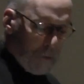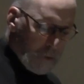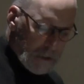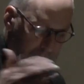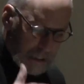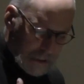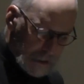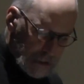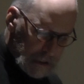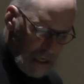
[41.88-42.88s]
between
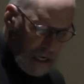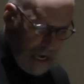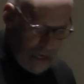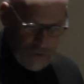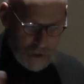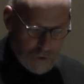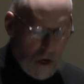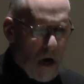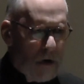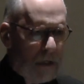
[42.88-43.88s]
Jesus and the
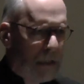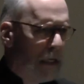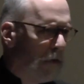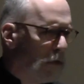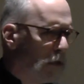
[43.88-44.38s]
authorities here